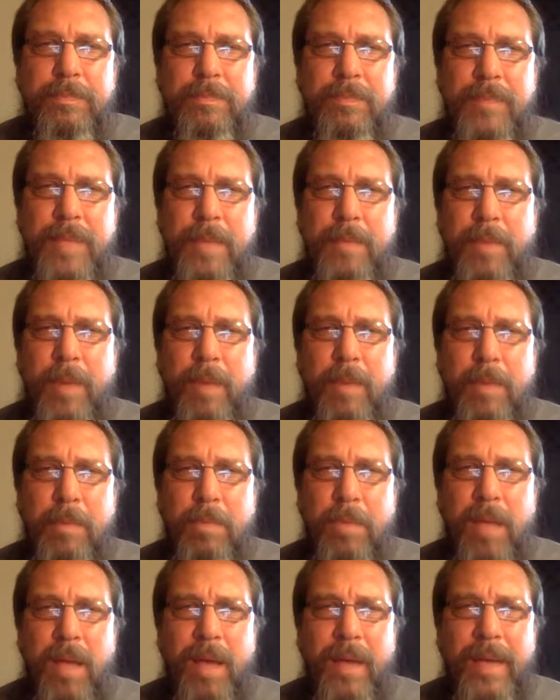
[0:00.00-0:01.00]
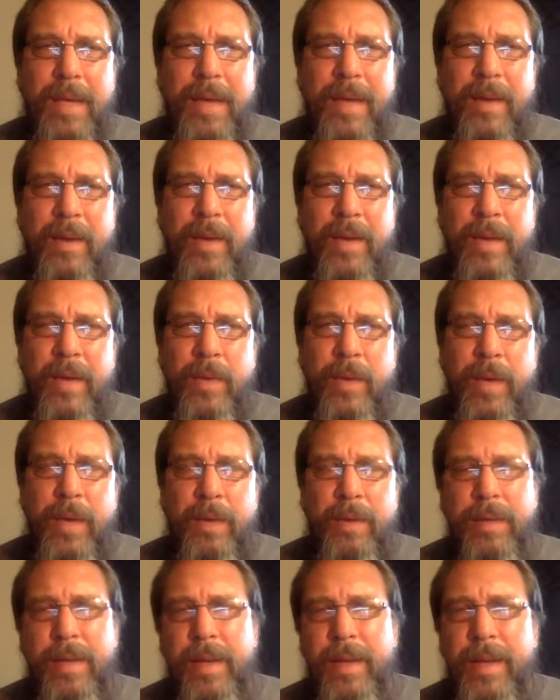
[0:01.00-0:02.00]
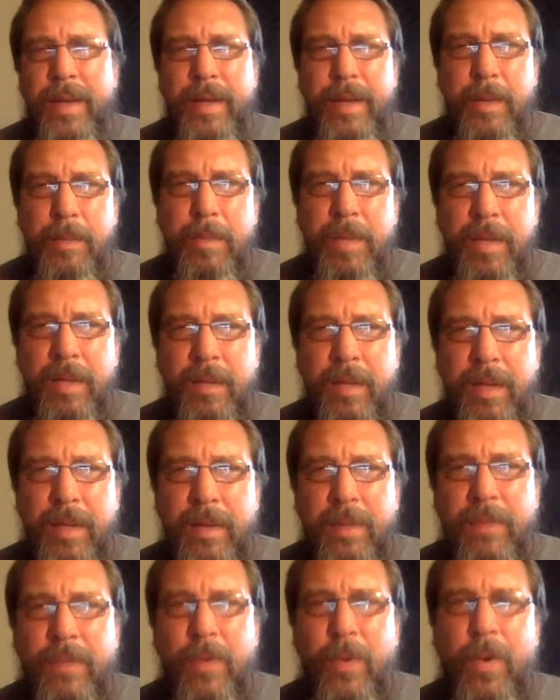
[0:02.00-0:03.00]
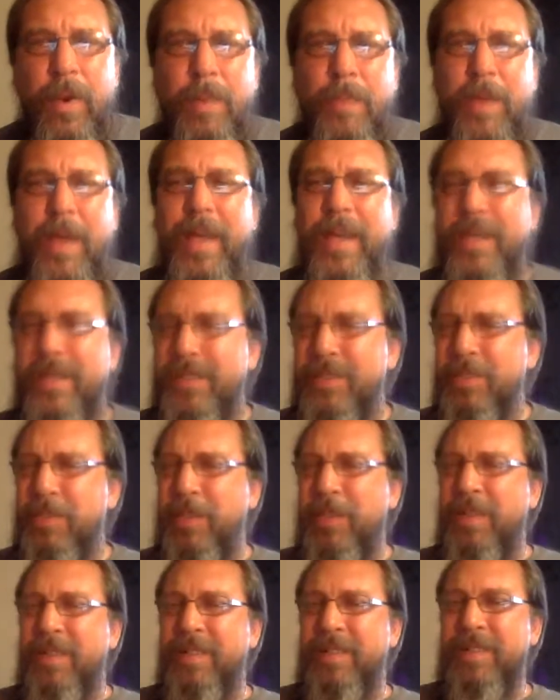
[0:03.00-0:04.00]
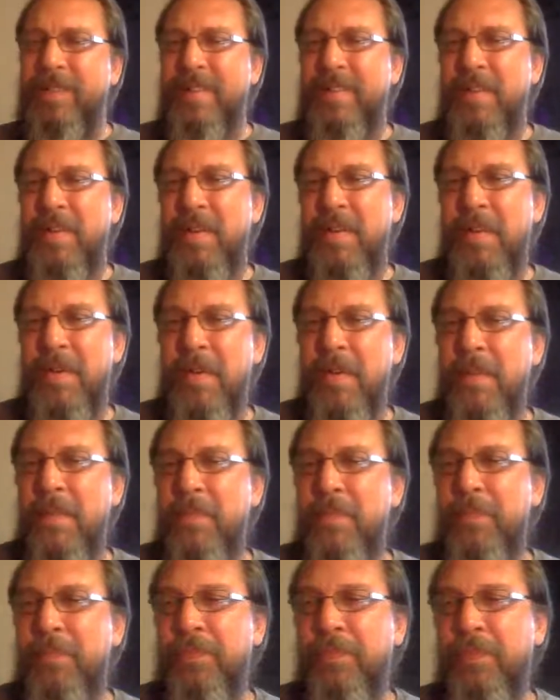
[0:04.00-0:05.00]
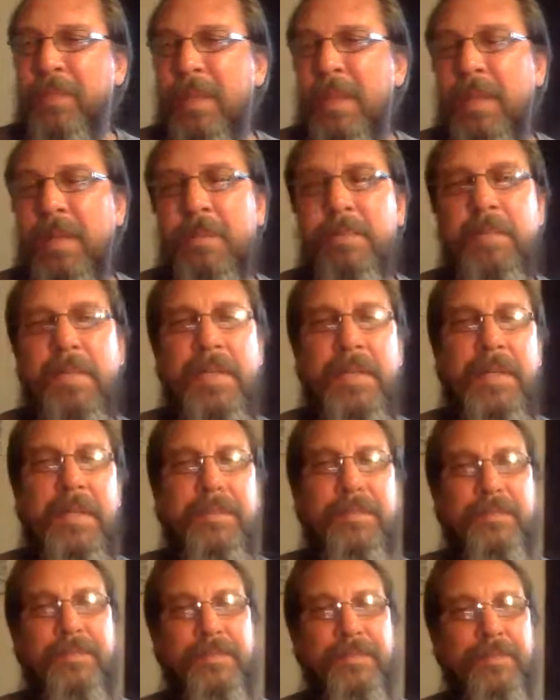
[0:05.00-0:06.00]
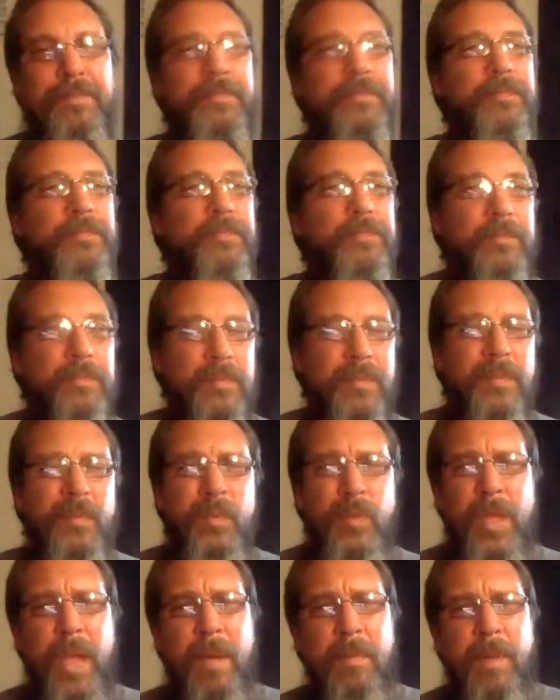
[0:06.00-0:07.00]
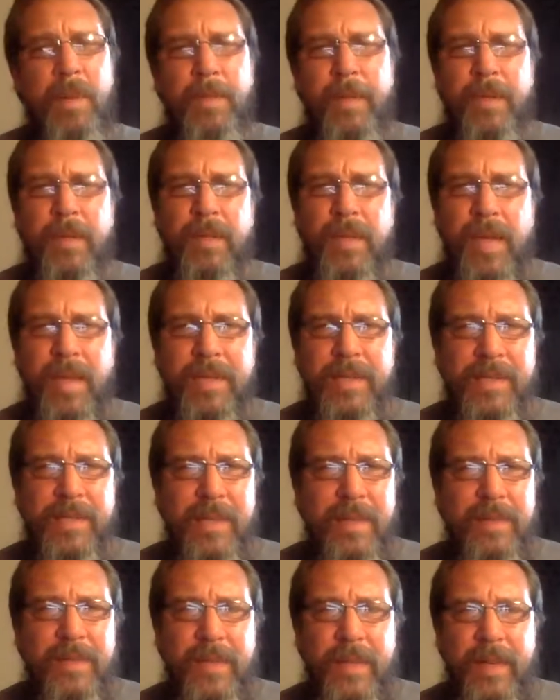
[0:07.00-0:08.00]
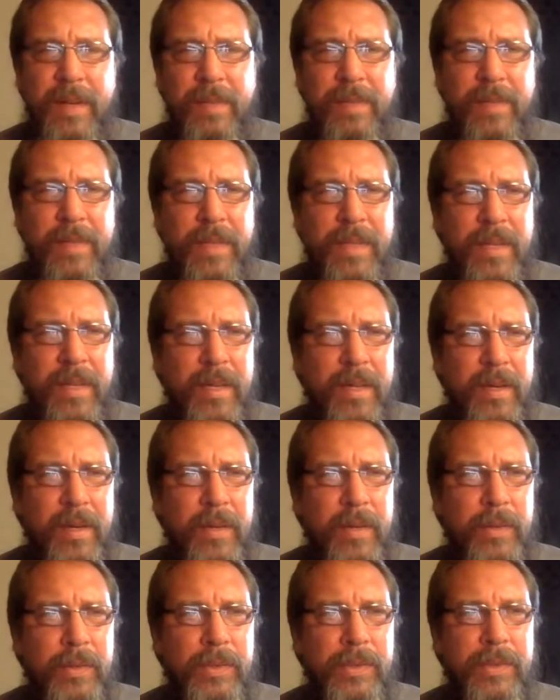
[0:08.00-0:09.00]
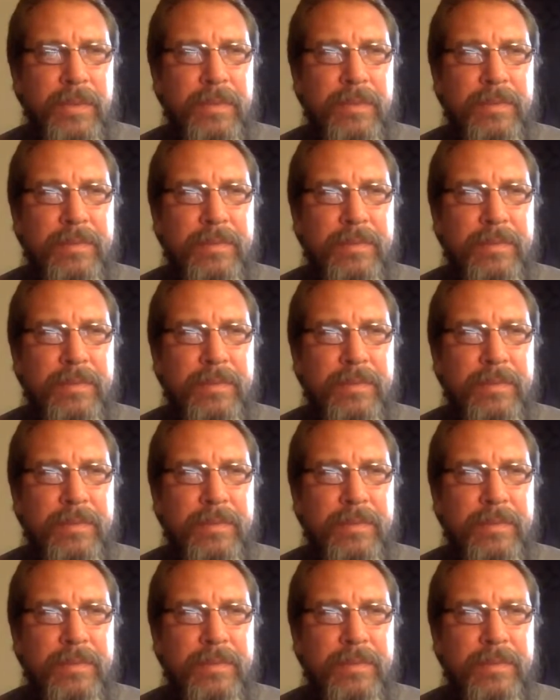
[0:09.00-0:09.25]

they'd probably block it out anyway. It'd end up being like a 4-page book. But yeah, I'm gonna put a lot of stuff in there for the kiddos.